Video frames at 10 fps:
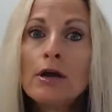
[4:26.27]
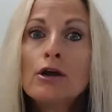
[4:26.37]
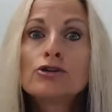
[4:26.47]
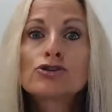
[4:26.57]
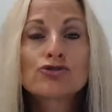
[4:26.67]

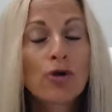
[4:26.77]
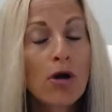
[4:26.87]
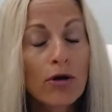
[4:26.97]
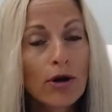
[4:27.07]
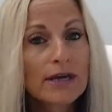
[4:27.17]

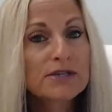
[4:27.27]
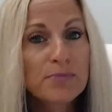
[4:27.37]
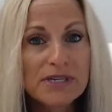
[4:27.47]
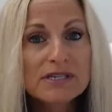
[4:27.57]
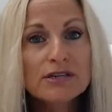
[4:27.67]
stronger as
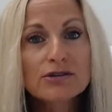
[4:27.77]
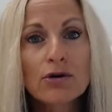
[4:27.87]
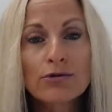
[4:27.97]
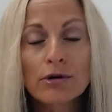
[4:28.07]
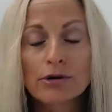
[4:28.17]
business
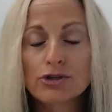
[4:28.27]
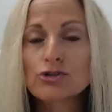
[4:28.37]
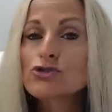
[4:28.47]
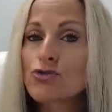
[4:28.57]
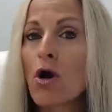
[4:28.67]
owners,
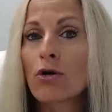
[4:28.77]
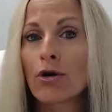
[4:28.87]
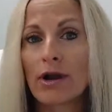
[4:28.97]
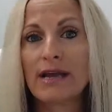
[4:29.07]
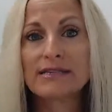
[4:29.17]

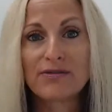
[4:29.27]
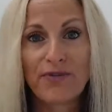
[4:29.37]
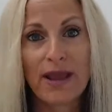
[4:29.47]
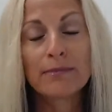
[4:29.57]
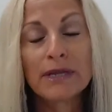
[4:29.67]
stronger as
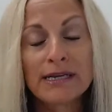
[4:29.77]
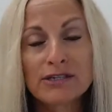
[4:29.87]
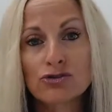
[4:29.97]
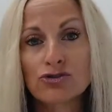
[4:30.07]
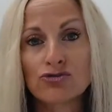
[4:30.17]
families,
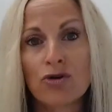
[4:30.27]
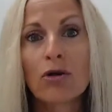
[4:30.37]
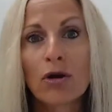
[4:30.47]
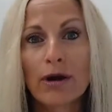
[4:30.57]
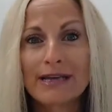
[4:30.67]

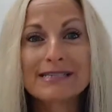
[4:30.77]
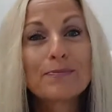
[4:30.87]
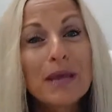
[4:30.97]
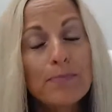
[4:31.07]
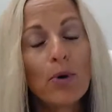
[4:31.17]
stronger as
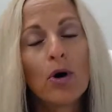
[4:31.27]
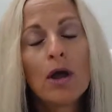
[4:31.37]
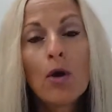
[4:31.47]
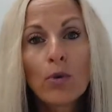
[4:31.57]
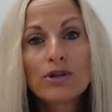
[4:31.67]
people,
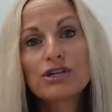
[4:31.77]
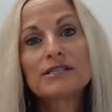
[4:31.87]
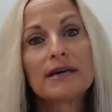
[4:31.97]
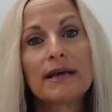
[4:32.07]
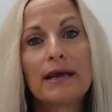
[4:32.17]
which is
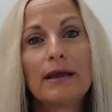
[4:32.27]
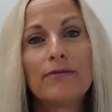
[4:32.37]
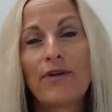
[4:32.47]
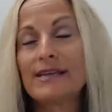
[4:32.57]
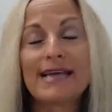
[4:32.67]
a
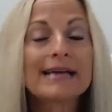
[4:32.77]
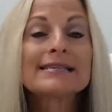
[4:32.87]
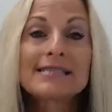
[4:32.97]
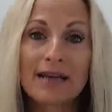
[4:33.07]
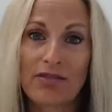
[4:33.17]

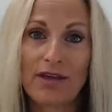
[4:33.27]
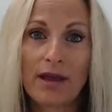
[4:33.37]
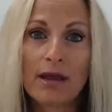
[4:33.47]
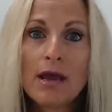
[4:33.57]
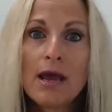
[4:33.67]
fantastic thing.